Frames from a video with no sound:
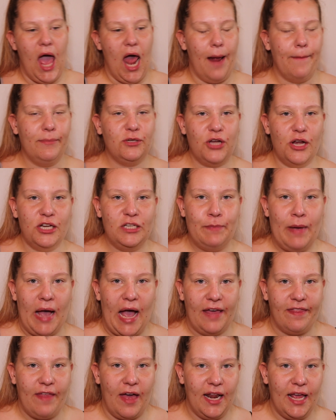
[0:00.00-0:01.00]
I'm just going to
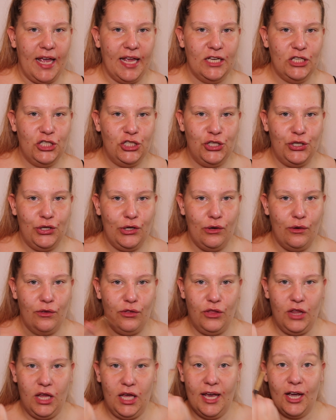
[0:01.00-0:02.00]
pack that
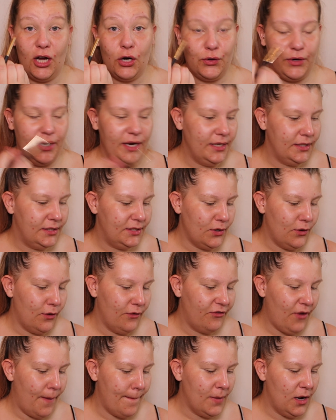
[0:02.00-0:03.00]
into the crease
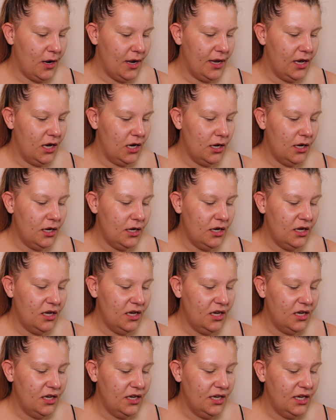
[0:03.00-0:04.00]
of my
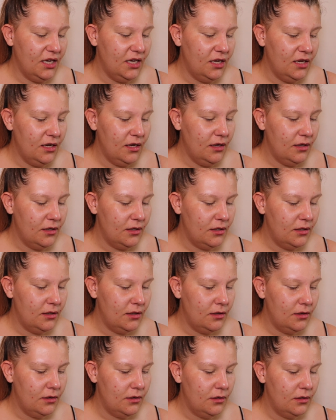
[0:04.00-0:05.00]
eye.
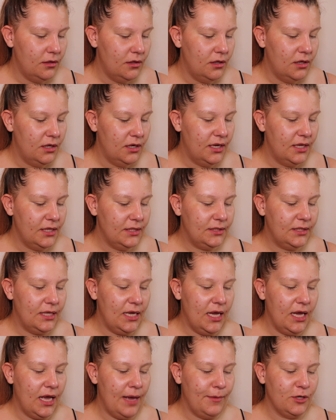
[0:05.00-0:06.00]
Let's
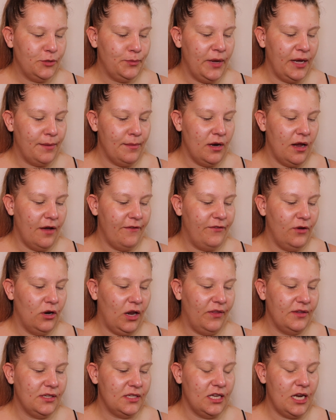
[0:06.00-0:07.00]
see how much pigment. I feel
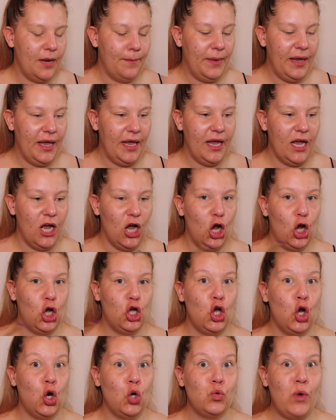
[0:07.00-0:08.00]
like this is going to be
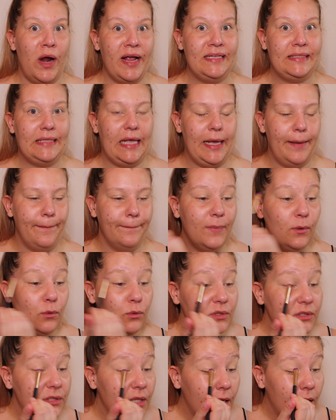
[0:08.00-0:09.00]
crazy, but
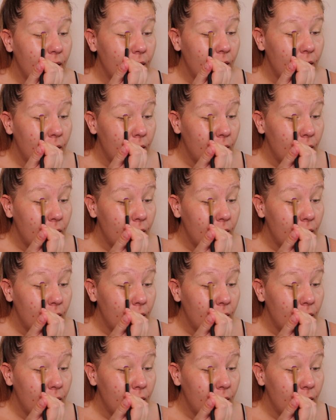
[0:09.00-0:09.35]
we'll see.